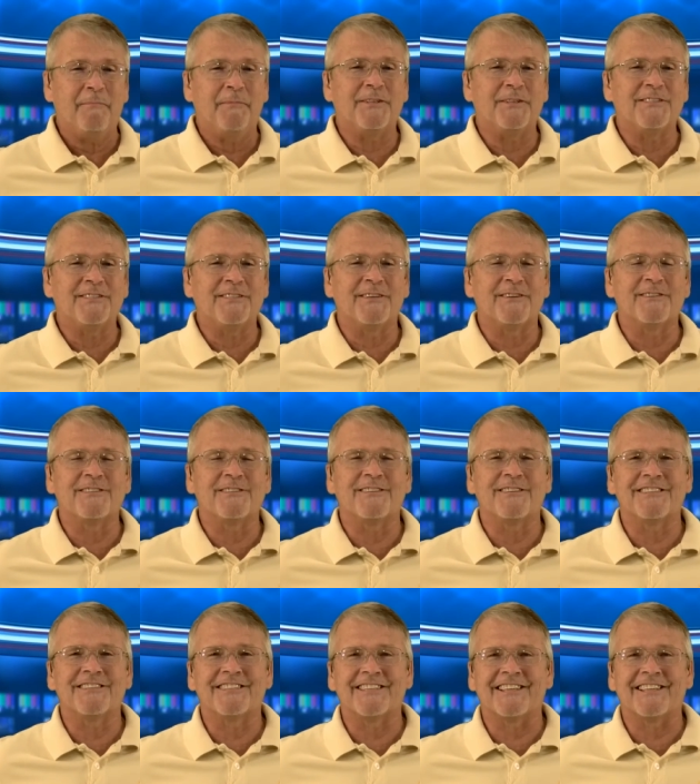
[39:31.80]
the
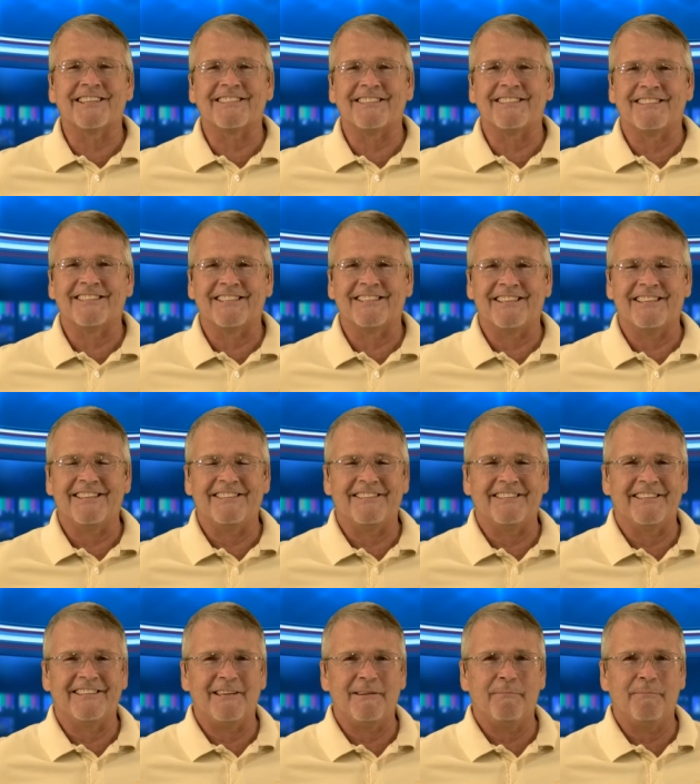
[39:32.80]
006 is the
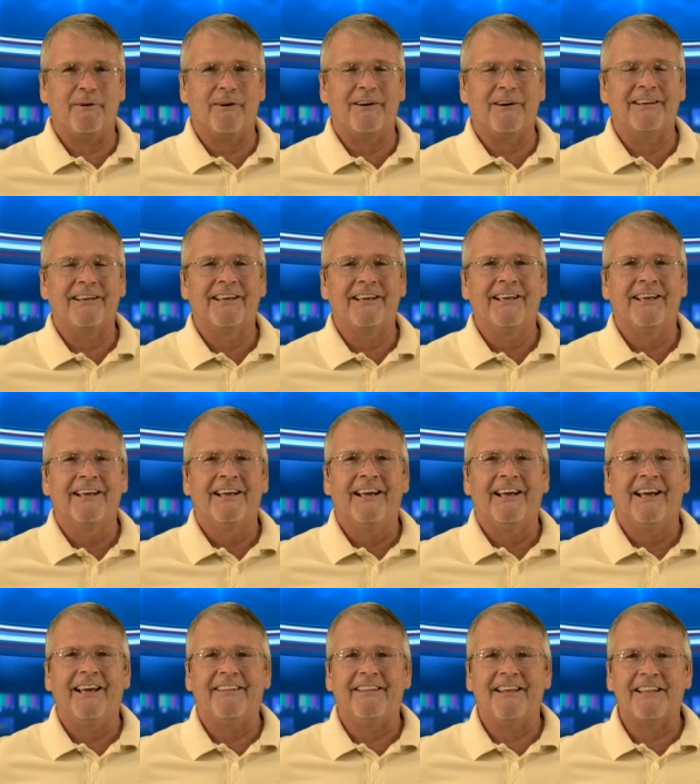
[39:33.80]
key part,
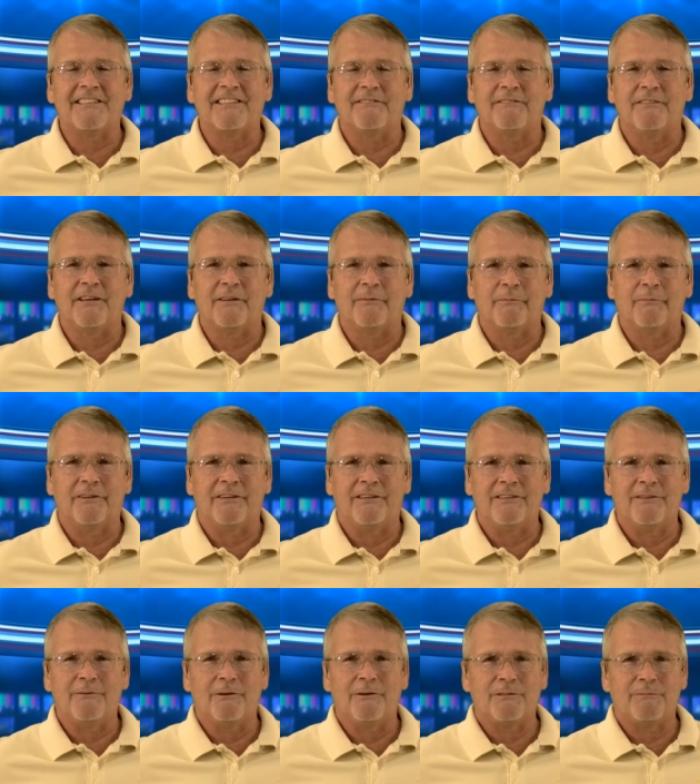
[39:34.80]
and that's available in a
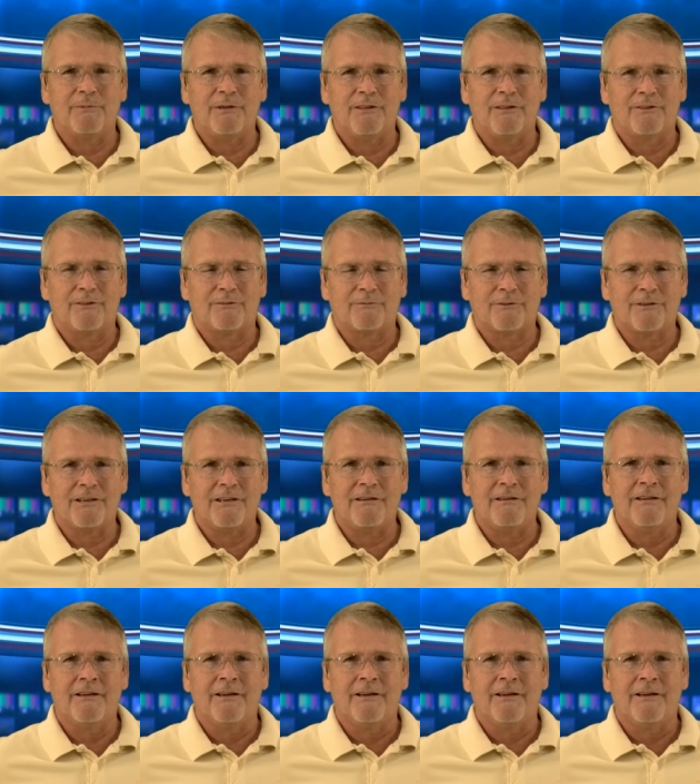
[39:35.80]
USB 3